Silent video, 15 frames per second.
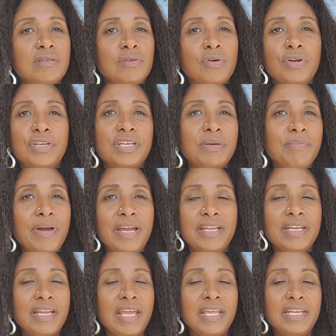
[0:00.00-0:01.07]
you can buy
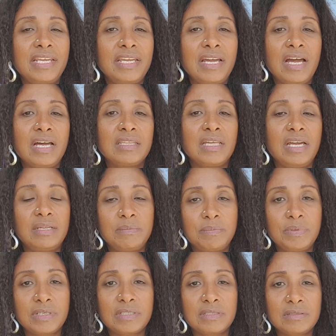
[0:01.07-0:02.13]
it at any online
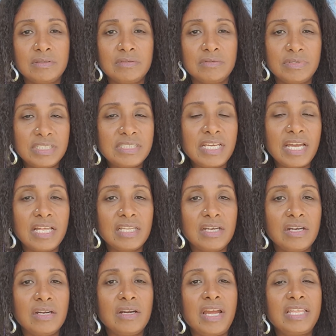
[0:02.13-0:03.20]
book
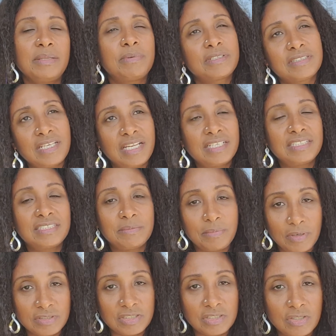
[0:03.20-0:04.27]
retailer. And the book signing is at
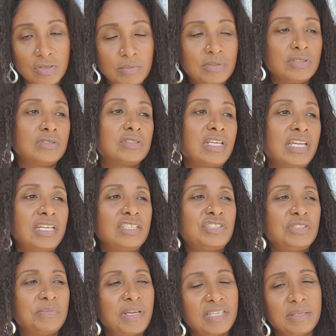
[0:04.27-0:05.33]
Barnes & Noble's, and it
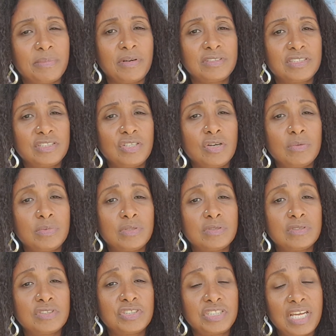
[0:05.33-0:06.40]
should be on the Barnes &
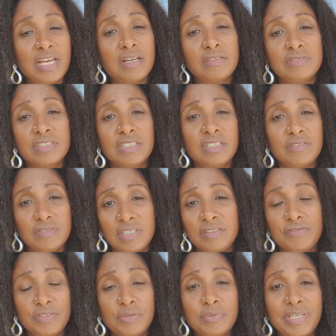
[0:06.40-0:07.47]
Noble shelves in a
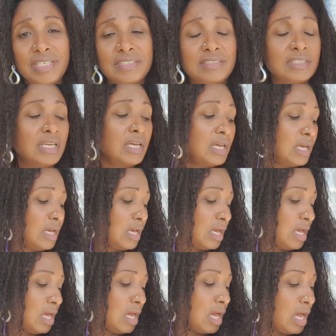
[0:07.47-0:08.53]
few weeks.
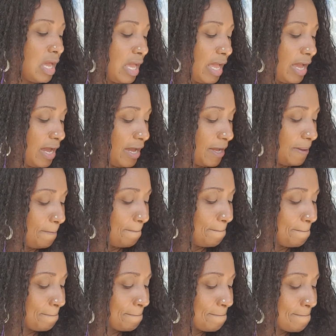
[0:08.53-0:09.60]

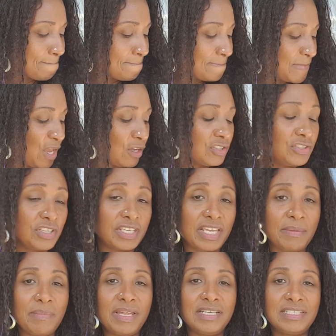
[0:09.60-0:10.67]
Also, you can
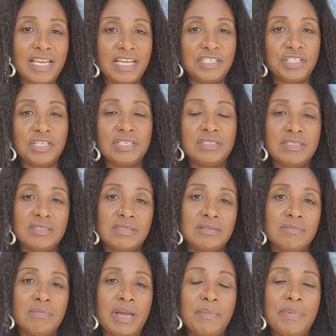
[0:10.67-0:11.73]
get meditations,
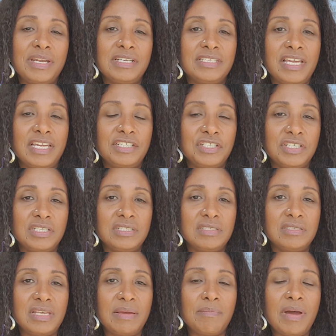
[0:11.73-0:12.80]
my
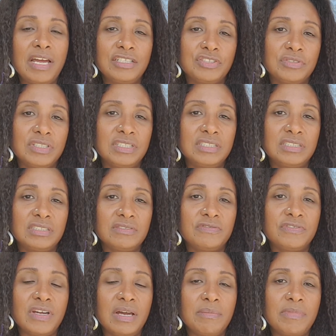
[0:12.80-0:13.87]
meditations and mantras
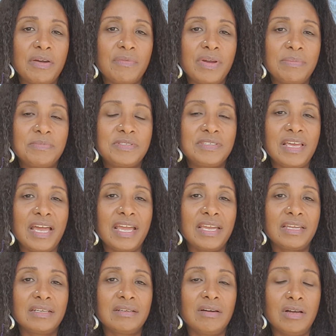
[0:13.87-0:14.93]
from the website,
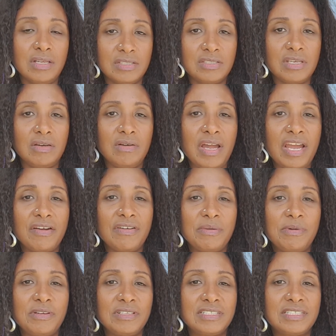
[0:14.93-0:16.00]
also,
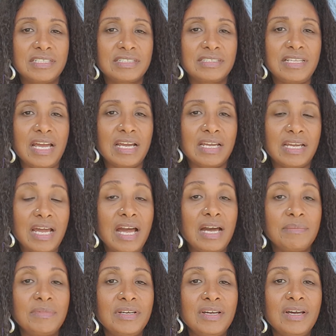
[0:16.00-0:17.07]

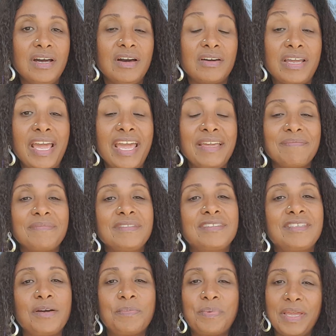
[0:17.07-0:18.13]
higherrealmholistics.com. Okay,
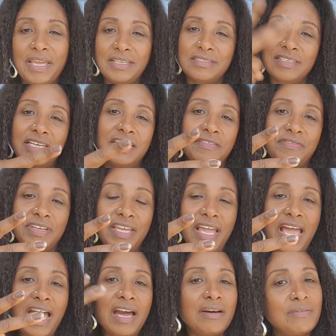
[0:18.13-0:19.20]
so peace, Lady V
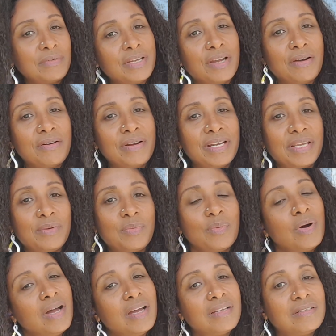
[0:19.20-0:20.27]
out. We already
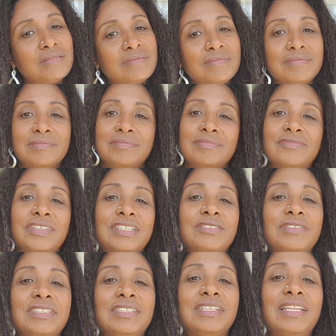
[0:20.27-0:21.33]
won.
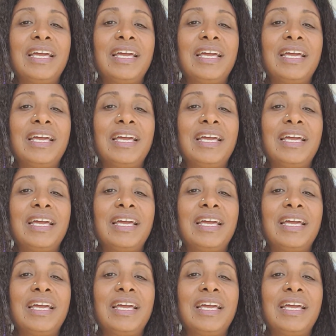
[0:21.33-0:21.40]
Victory to the